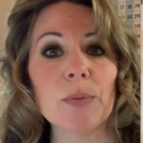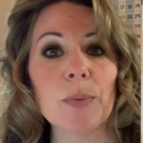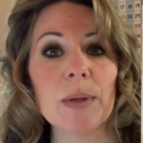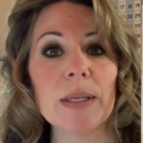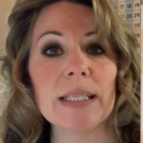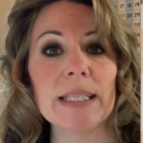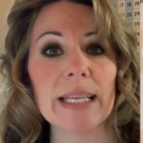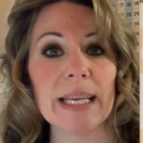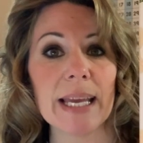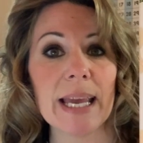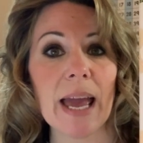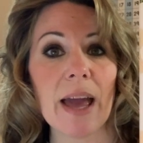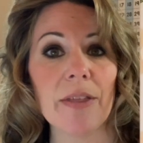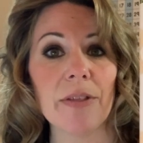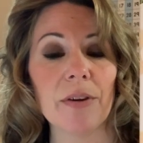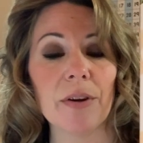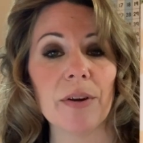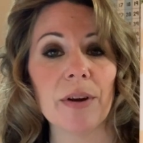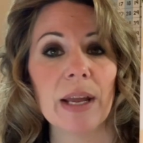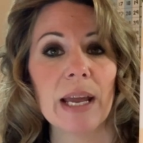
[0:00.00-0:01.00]
one
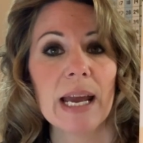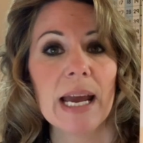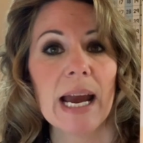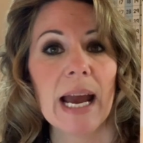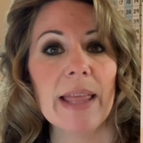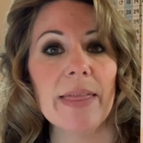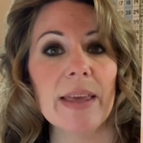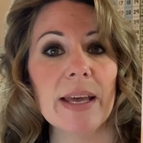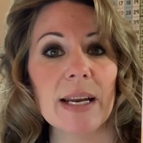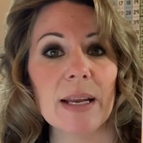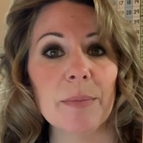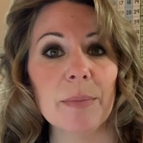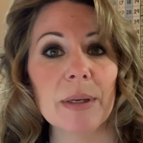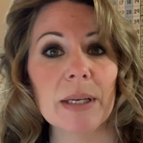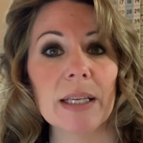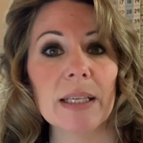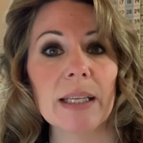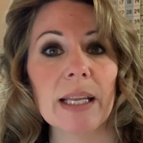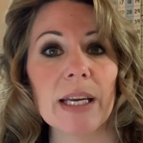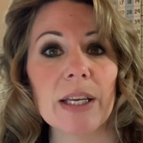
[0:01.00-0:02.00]
together, and then I'm going
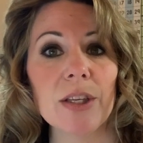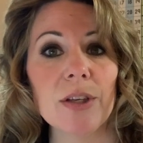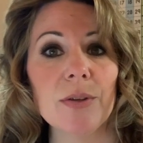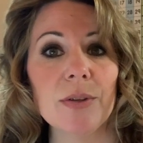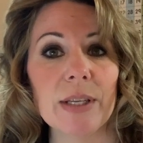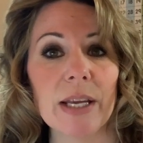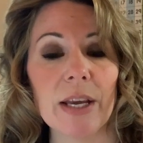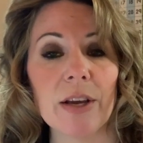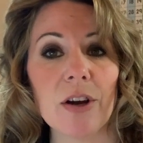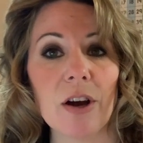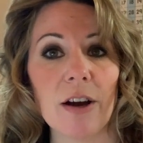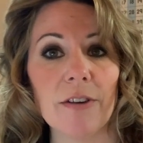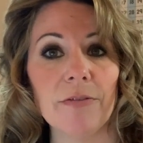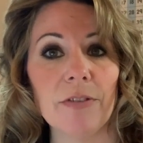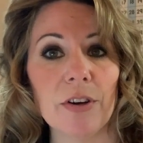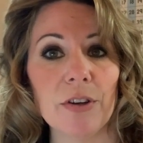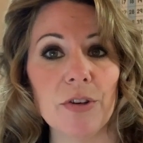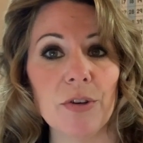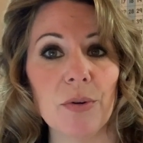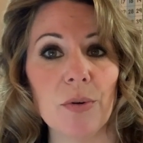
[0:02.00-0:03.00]
to let you take off
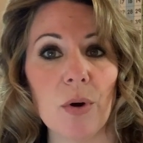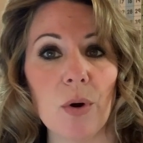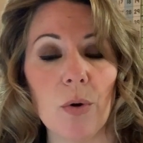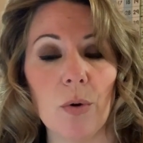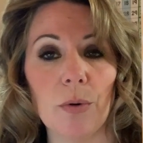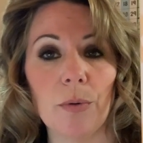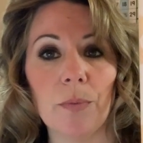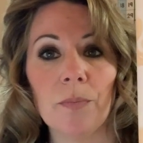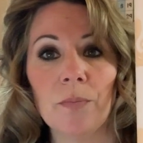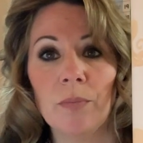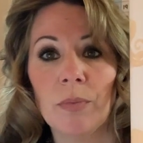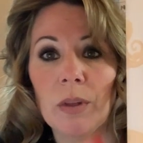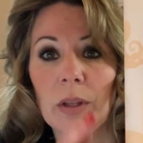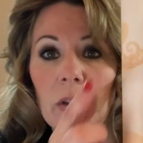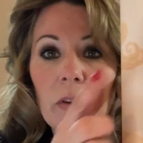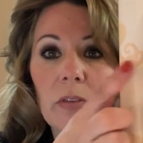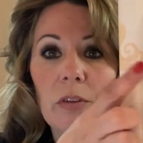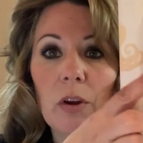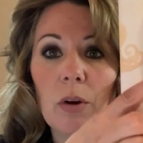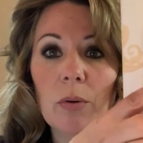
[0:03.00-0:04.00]
on your own.
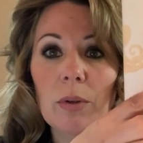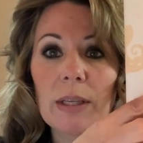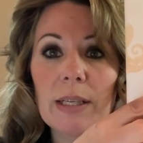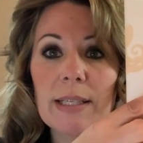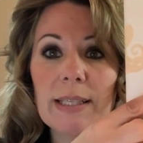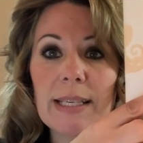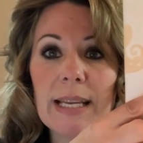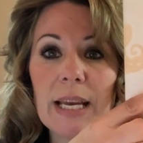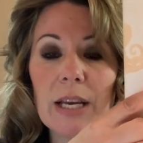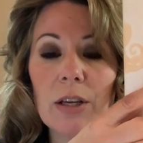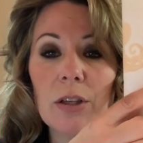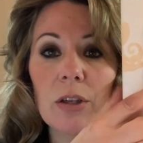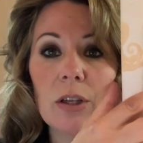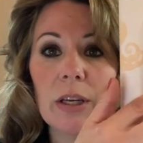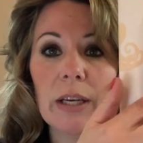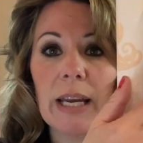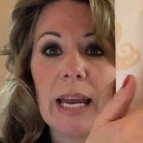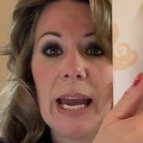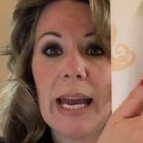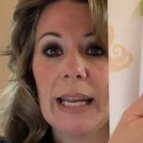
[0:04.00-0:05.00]
So let's take a
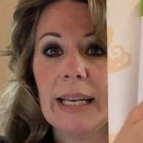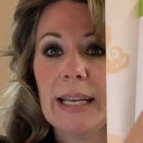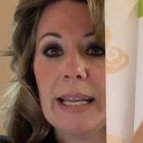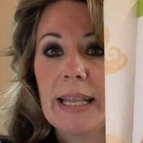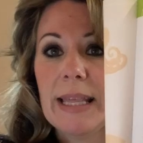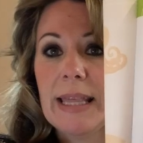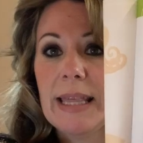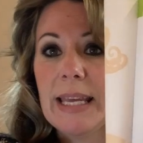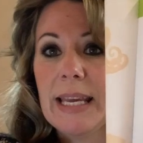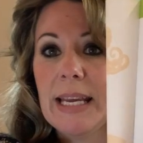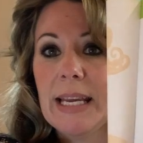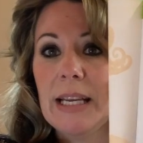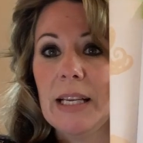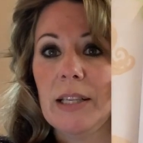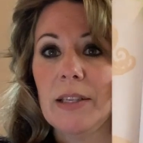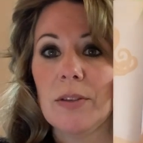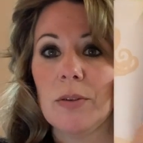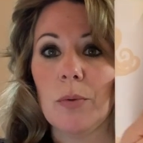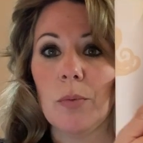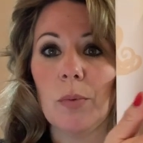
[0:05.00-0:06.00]
look at
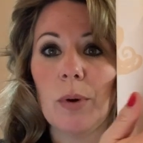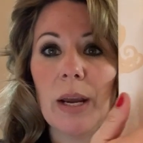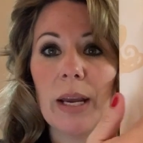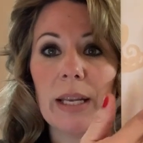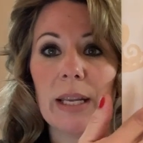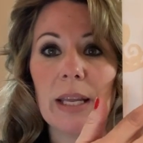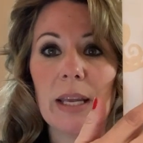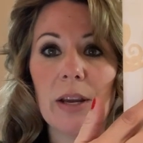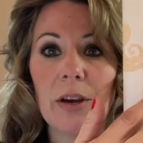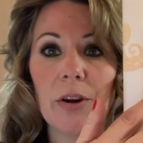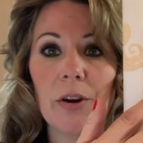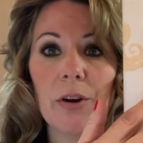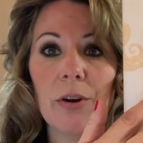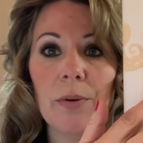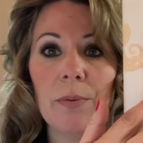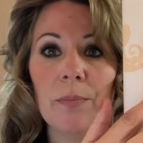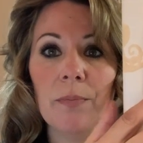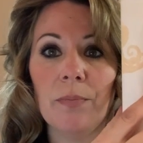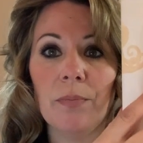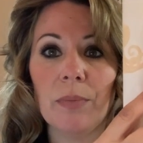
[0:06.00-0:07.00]
these right here.
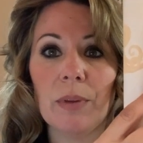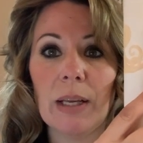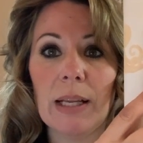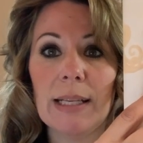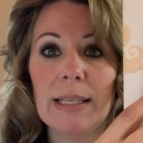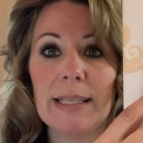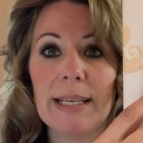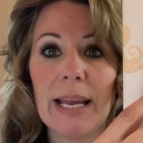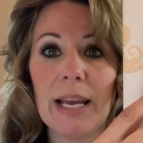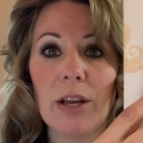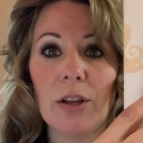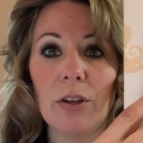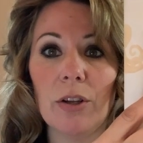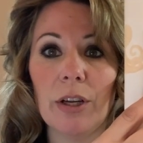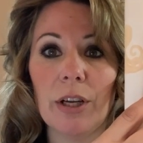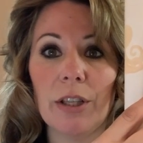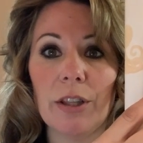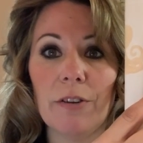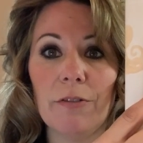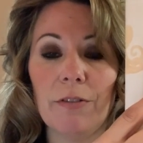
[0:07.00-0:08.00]
Let's take a
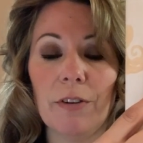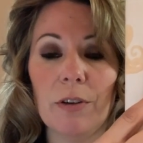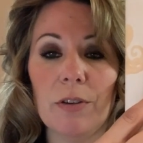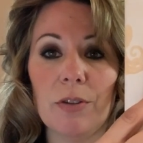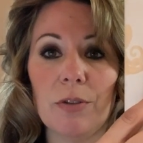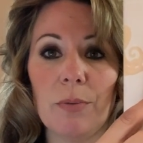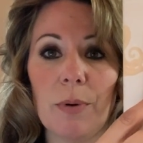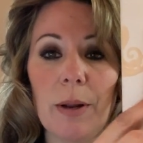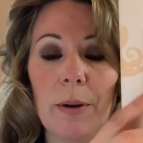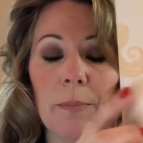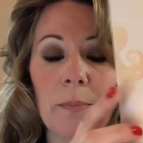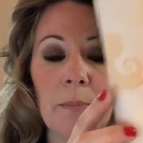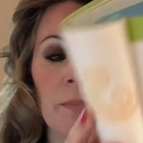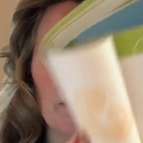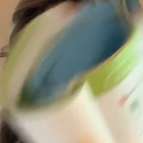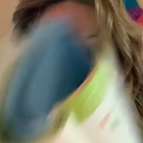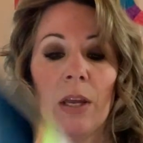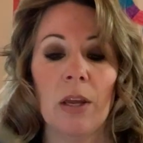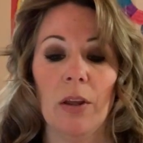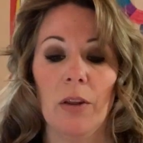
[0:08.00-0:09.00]
look at the first one.
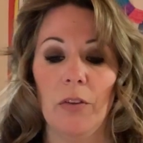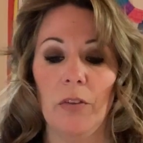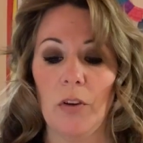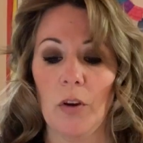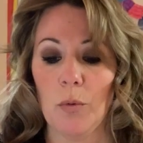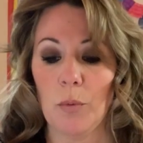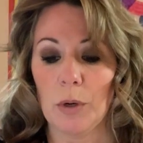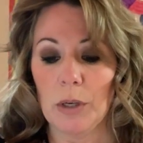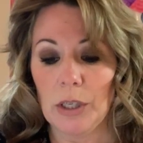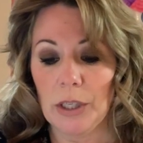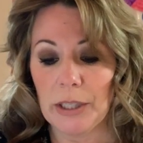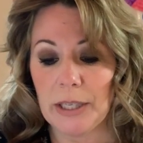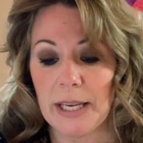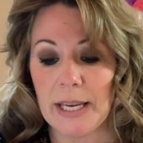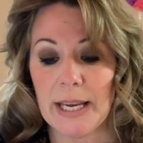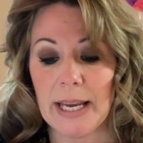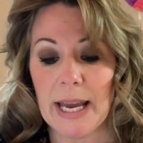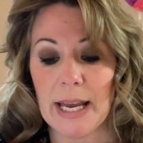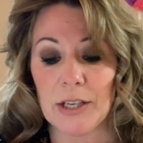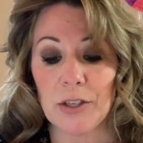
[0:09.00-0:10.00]
So we're
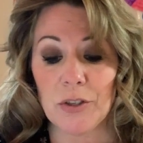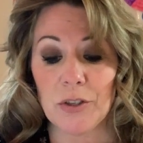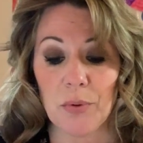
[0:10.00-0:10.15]
looking at